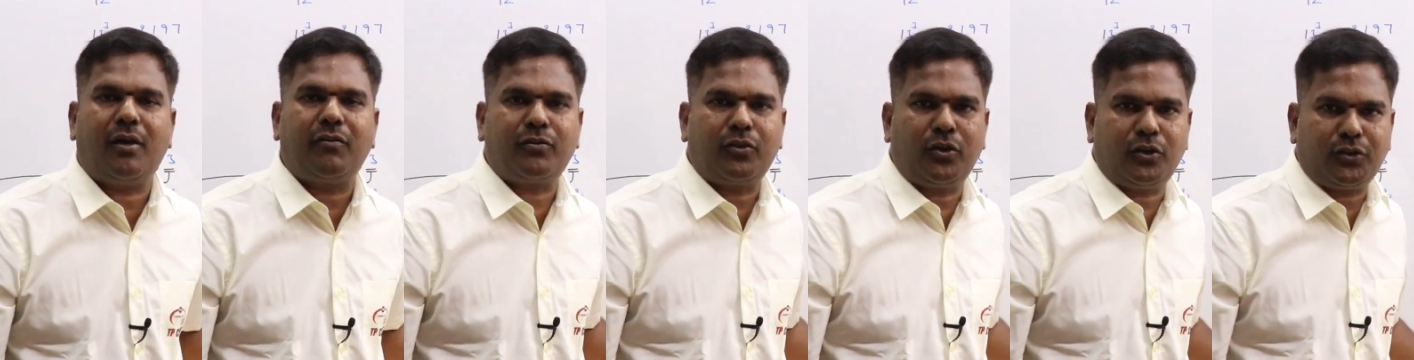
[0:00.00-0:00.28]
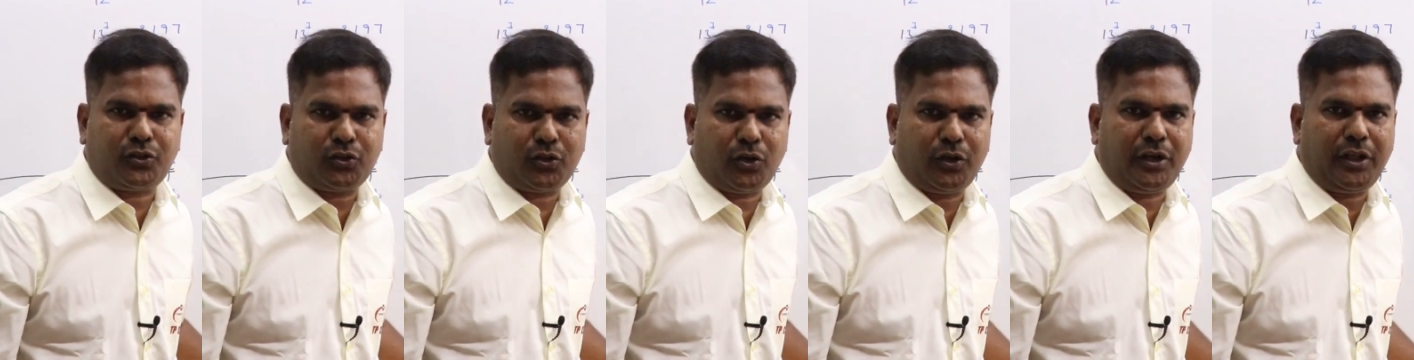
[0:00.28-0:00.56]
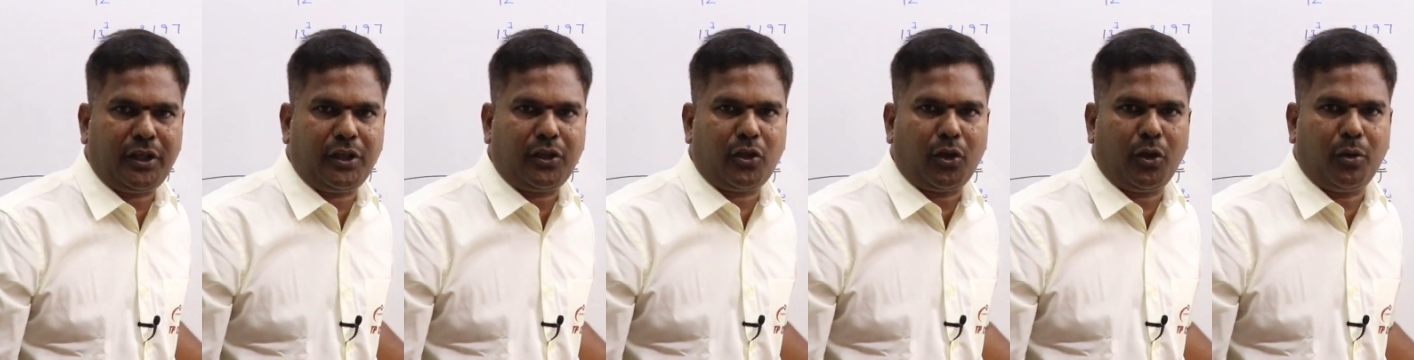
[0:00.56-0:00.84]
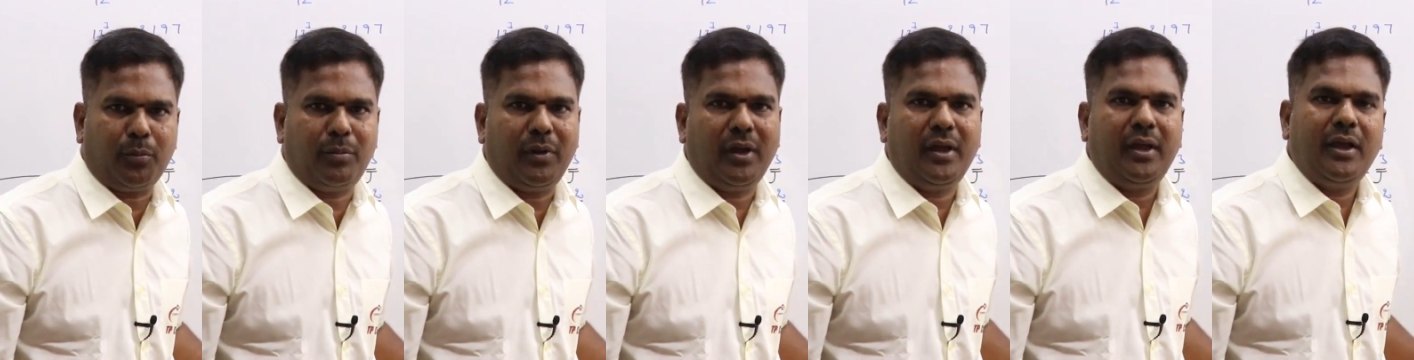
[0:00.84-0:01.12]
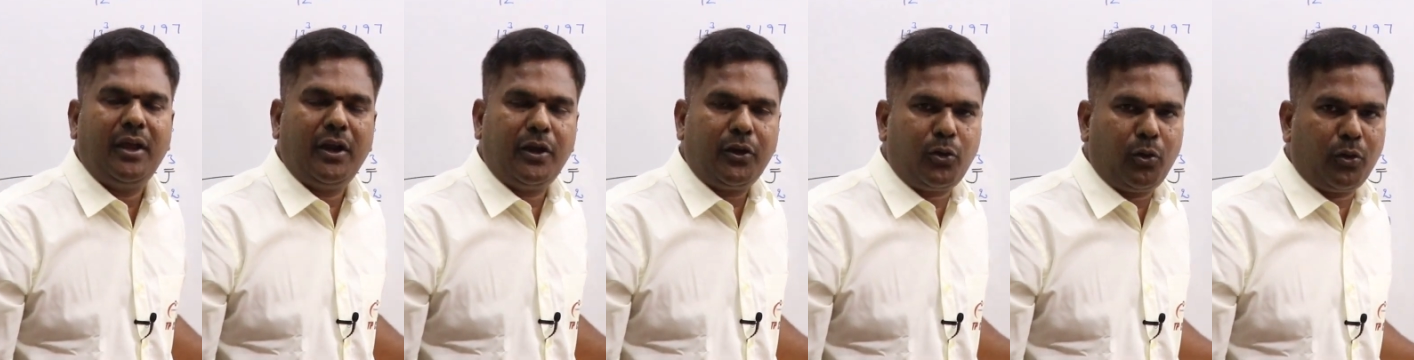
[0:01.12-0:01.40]
Of course 20 cube,
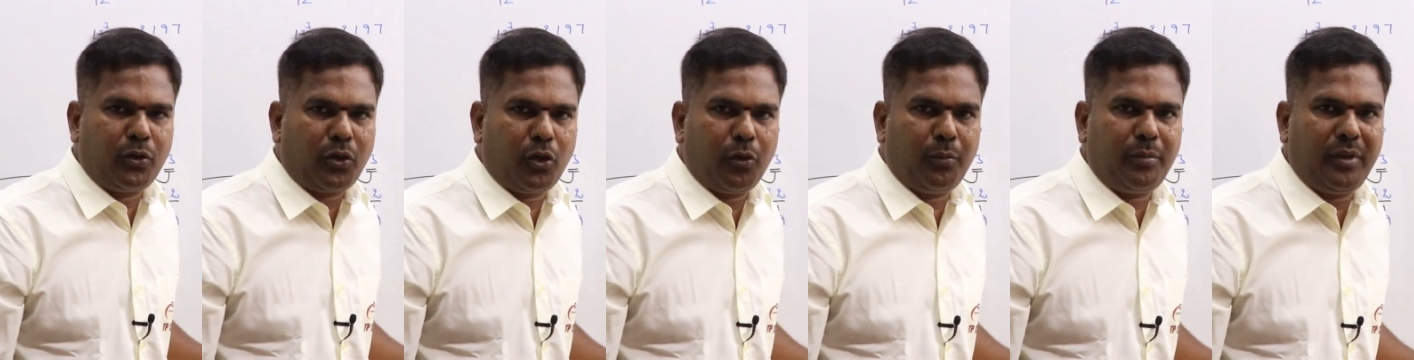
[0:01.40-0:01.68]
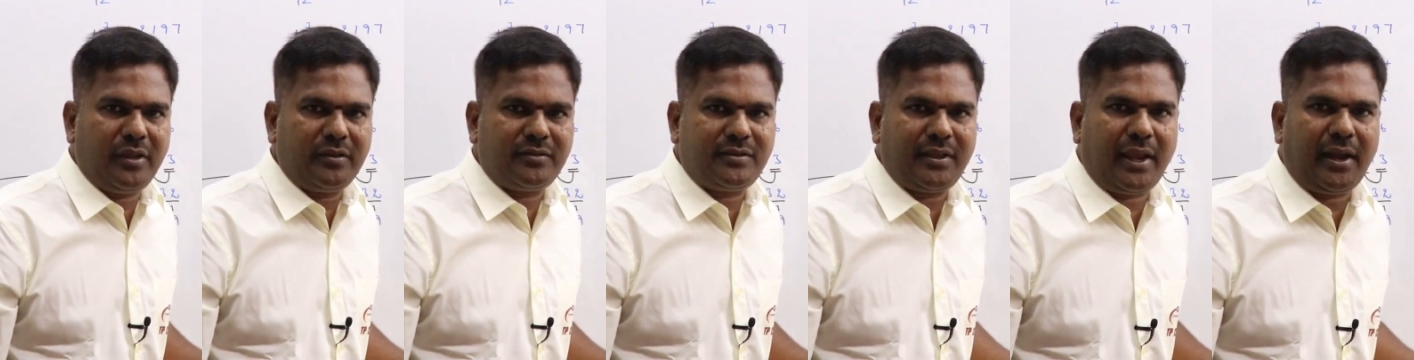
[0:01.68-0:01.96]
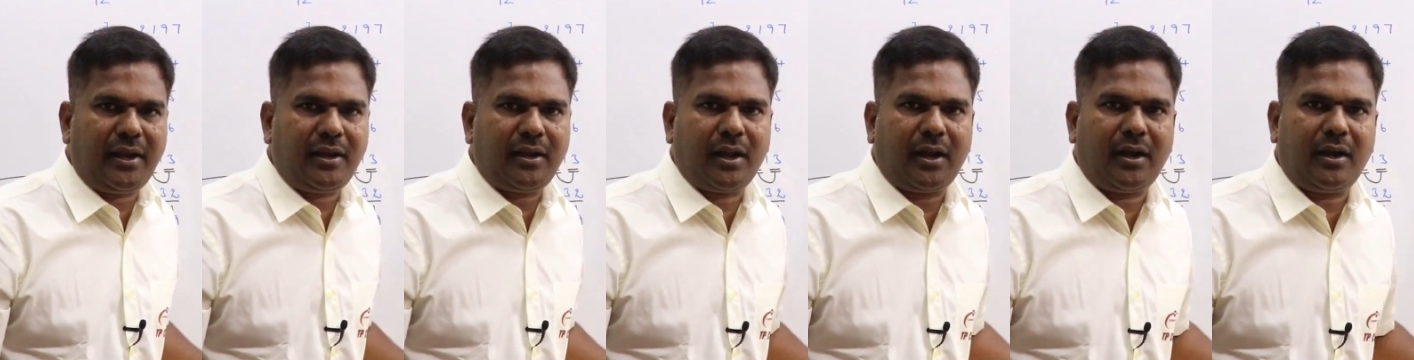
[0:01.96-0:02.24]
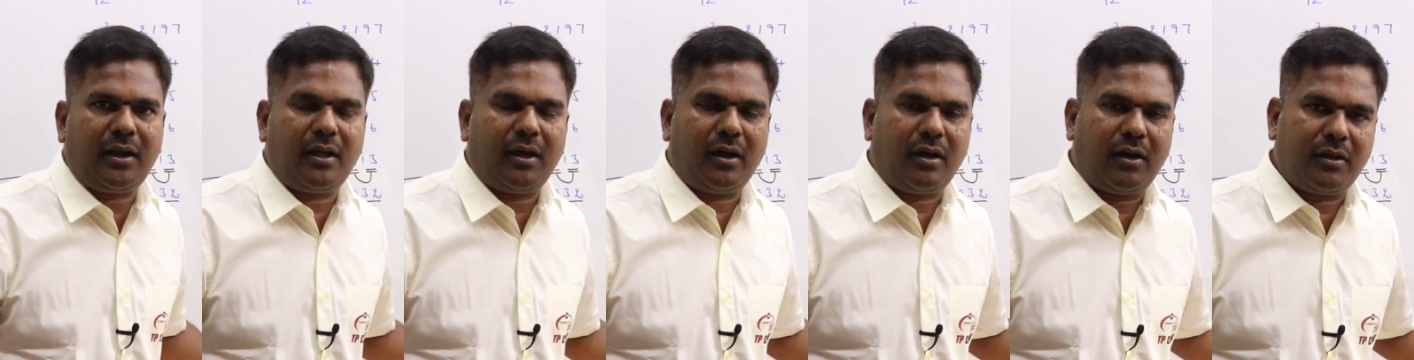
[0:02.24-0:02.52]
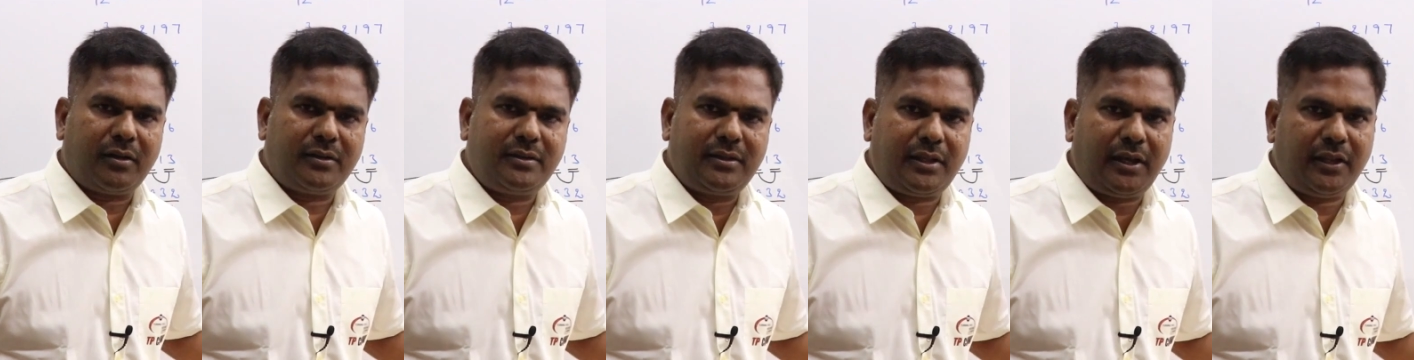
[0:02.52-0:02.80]
2 cube is 8
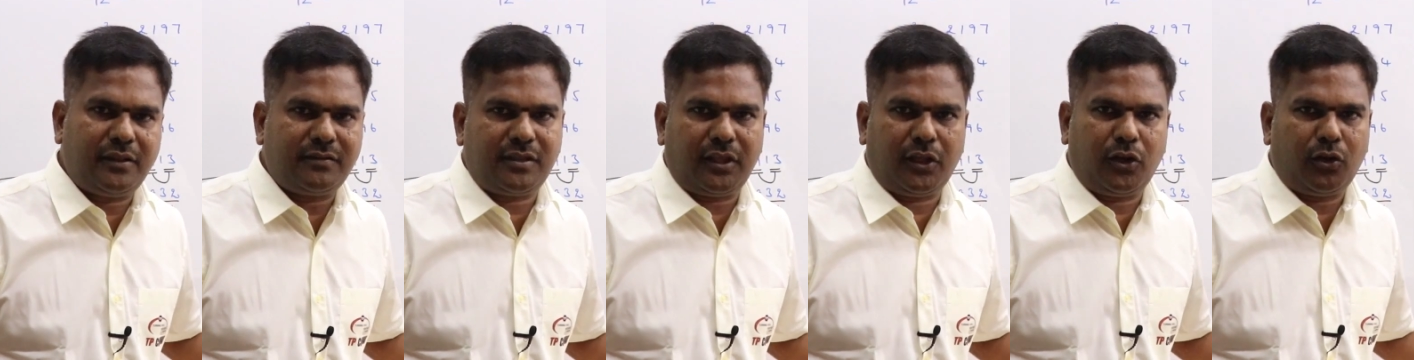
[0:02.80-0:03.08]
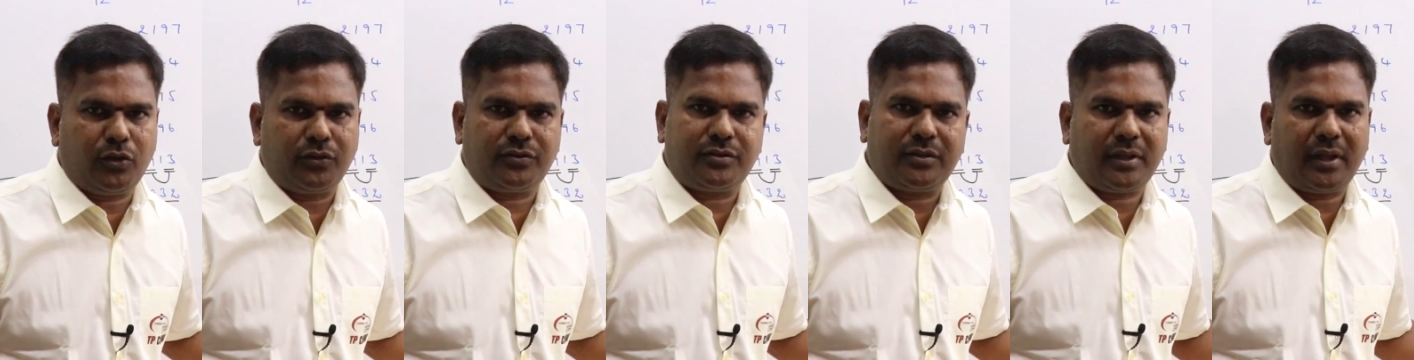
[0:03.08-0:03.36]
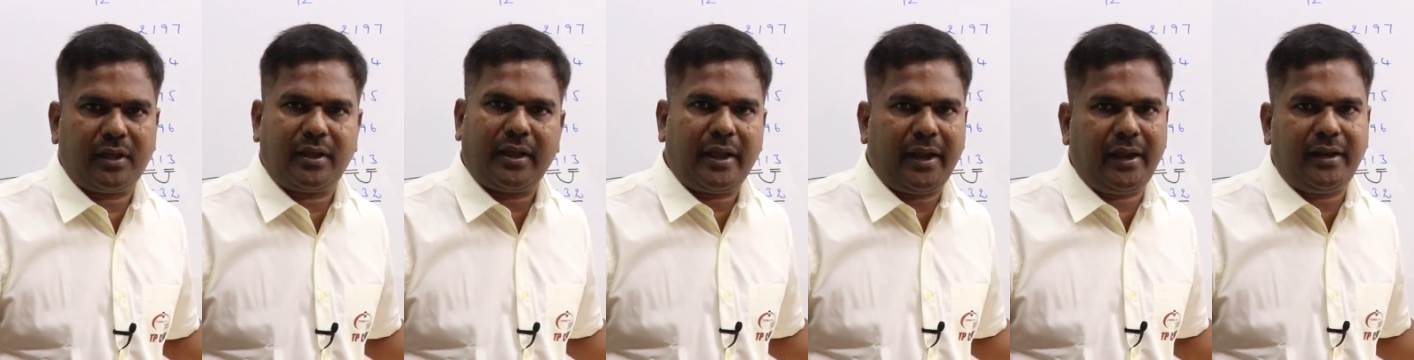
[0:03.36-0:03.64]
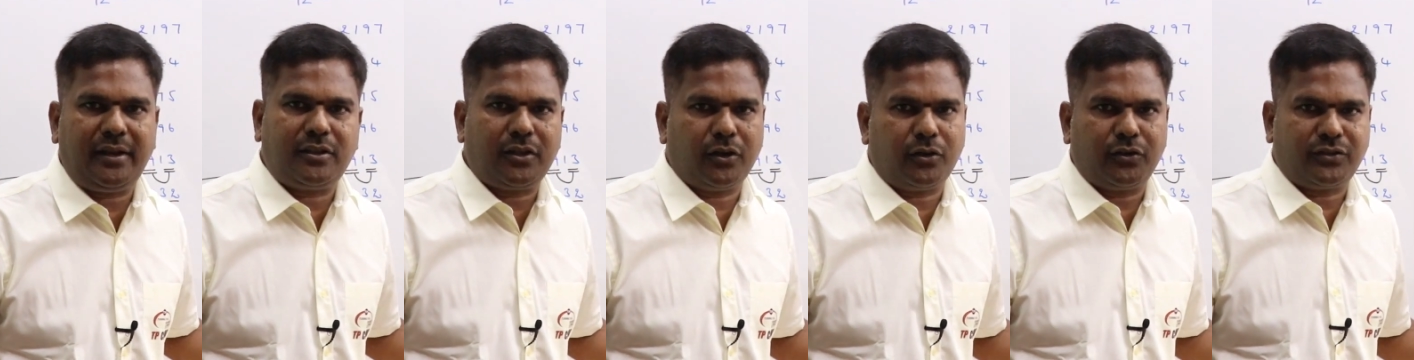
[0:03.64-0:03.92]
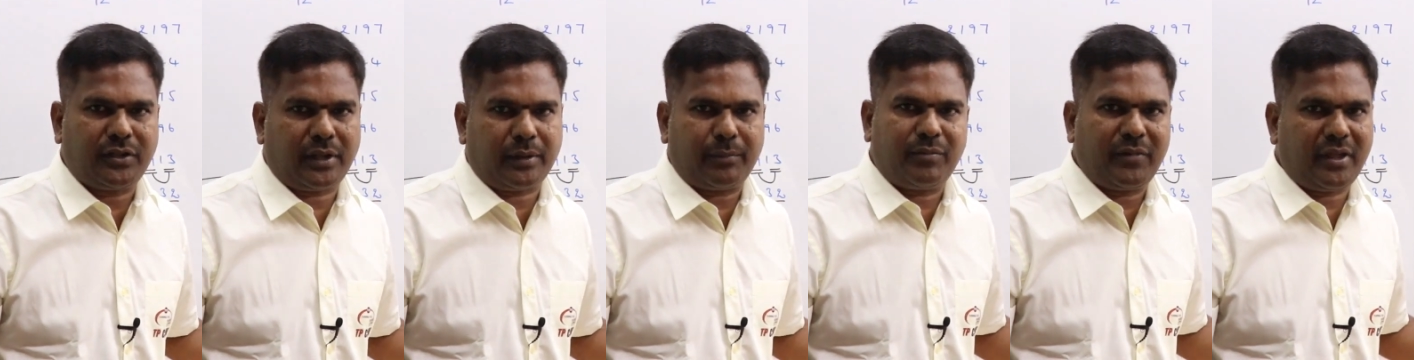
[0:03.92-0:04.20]
and 3 zeros,
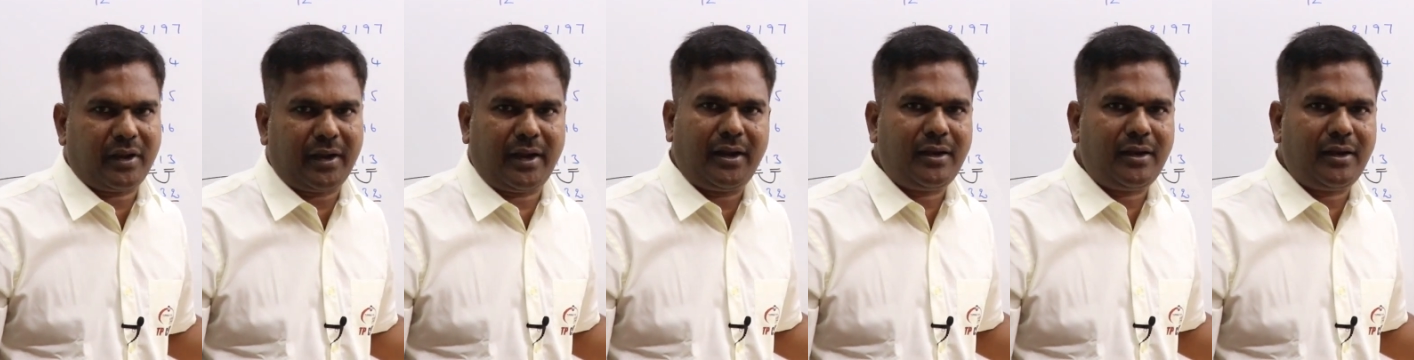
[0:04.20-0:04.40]
8000,